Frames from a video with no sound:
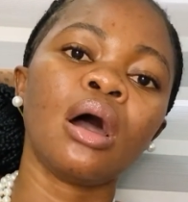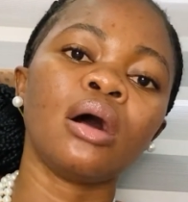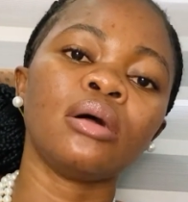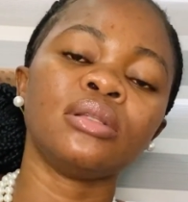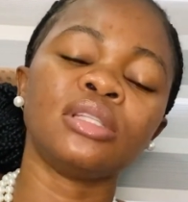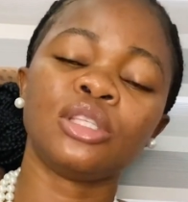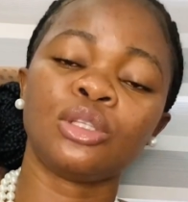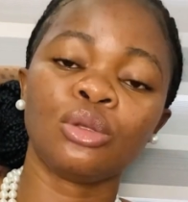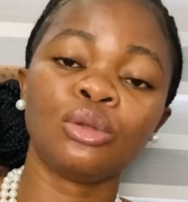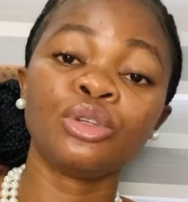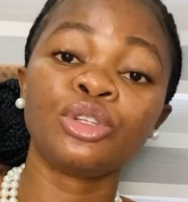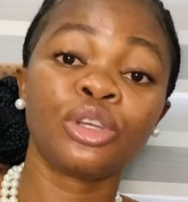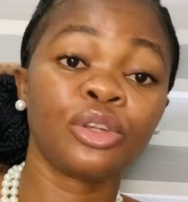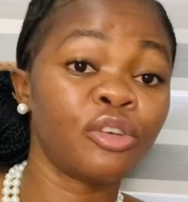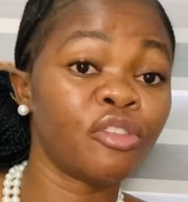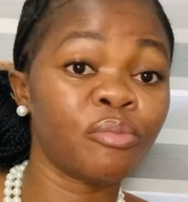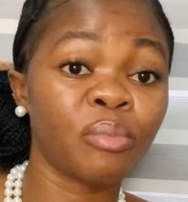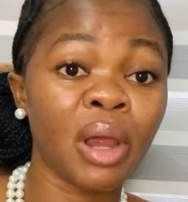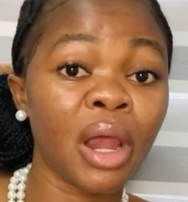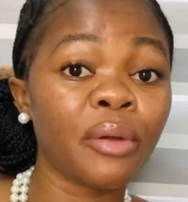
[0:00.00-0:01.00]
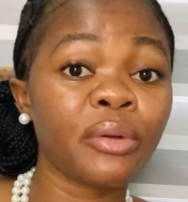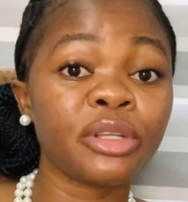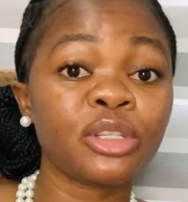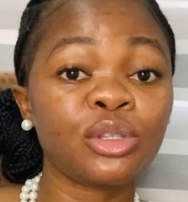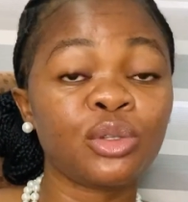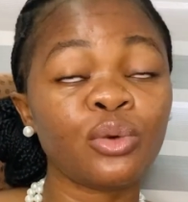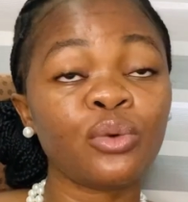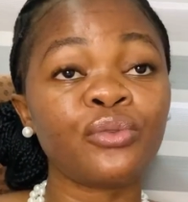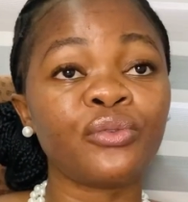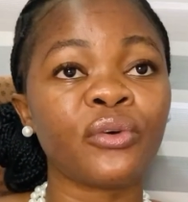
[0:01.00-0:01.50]
dissolution of marriage
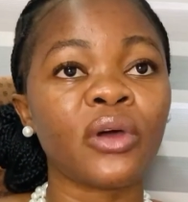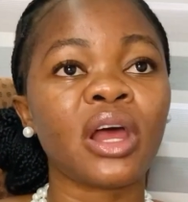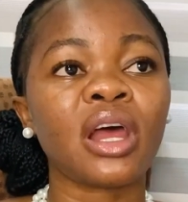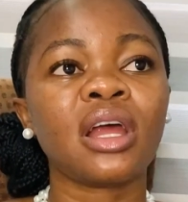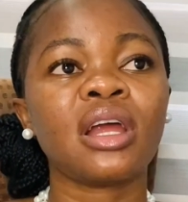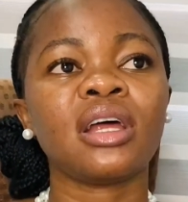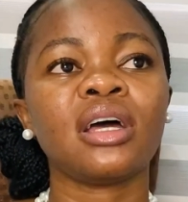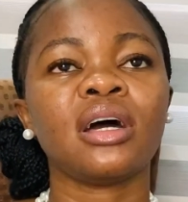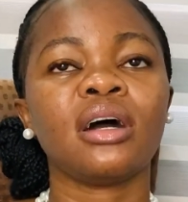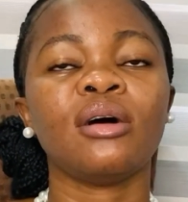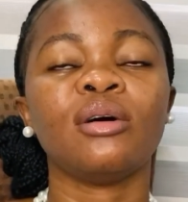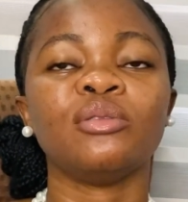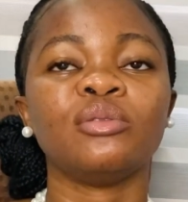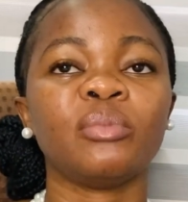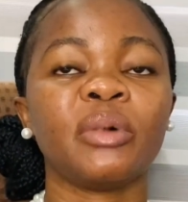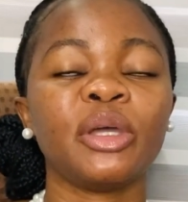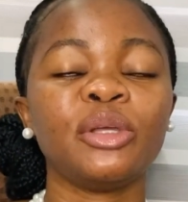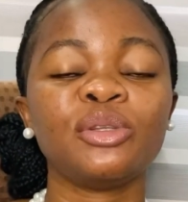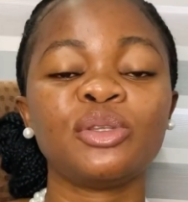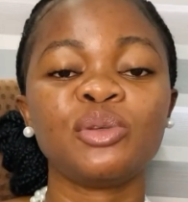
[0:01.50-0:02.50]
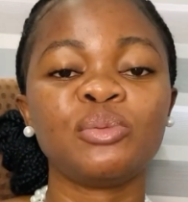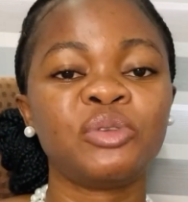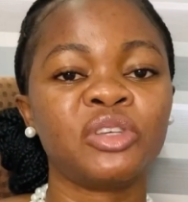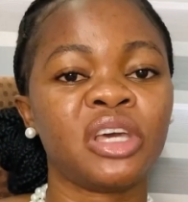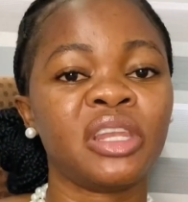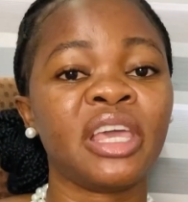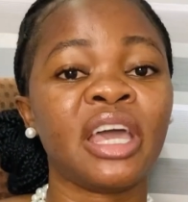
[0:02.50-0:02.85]
so far on my YouTube channel.